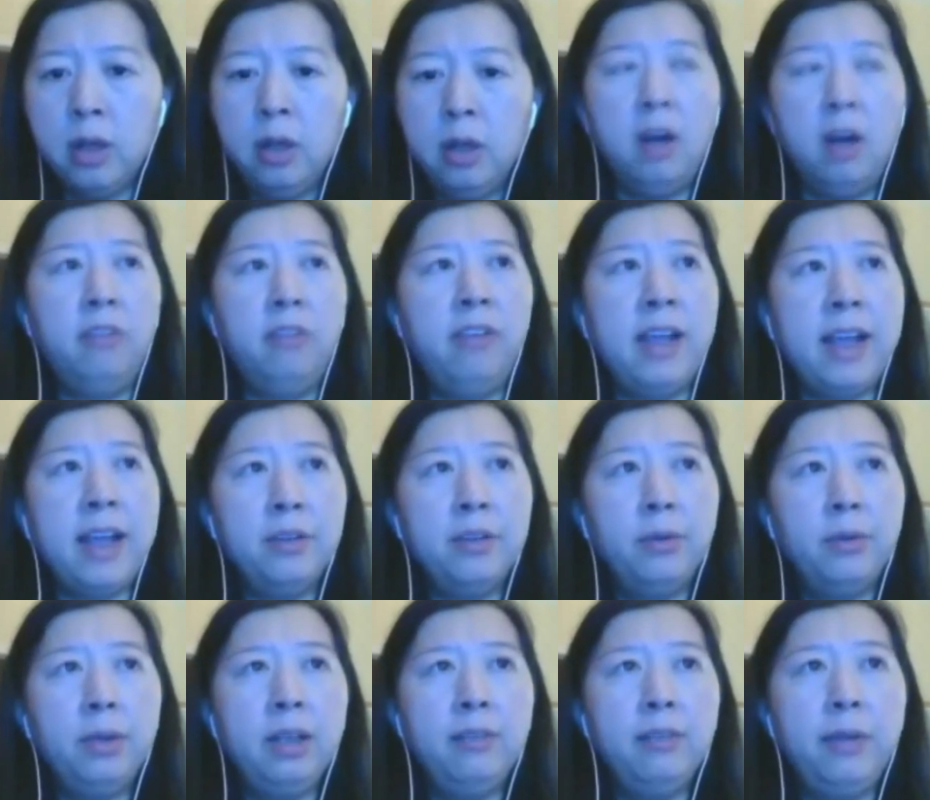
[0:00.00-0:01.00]
of
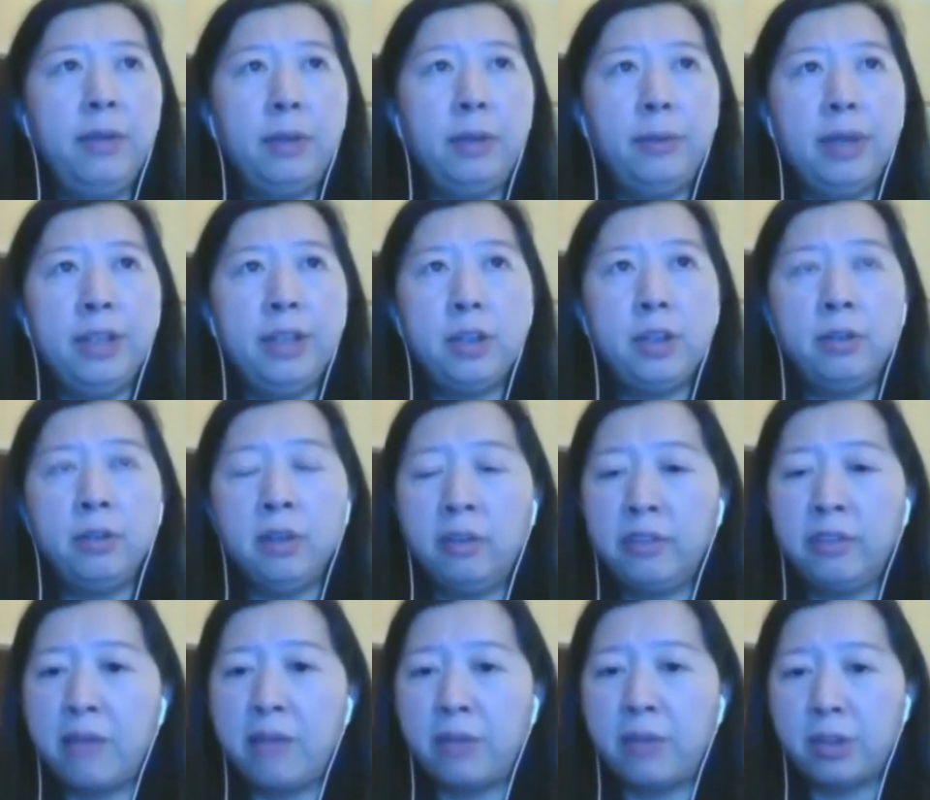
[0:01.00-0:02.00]
handling variation of
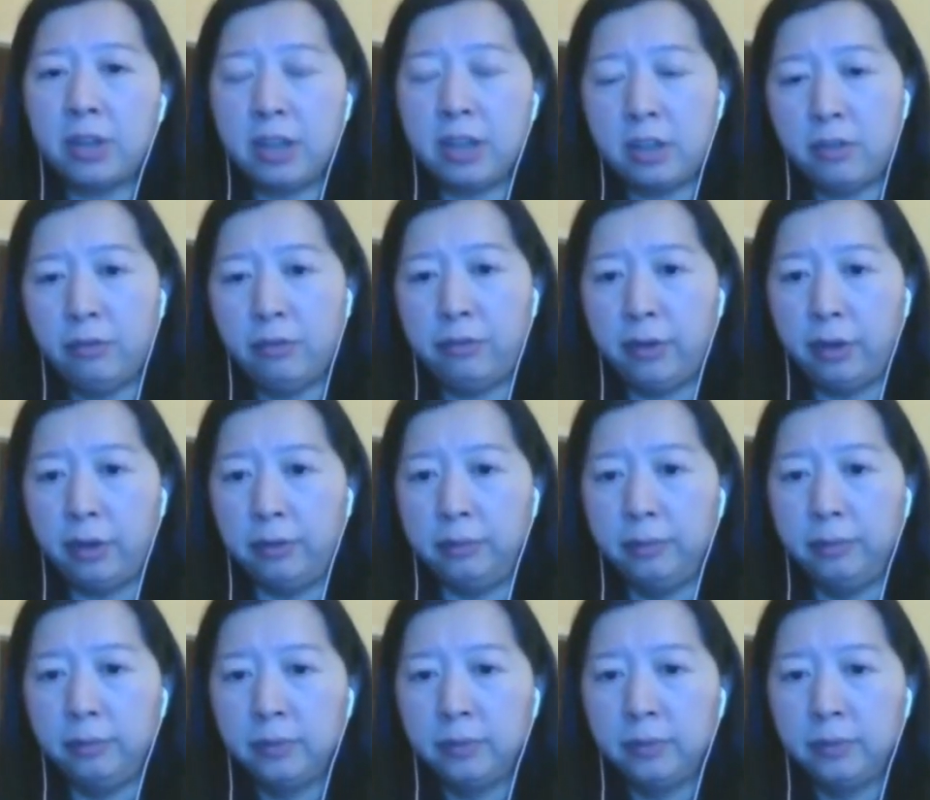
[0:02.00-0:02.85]
conversation flow.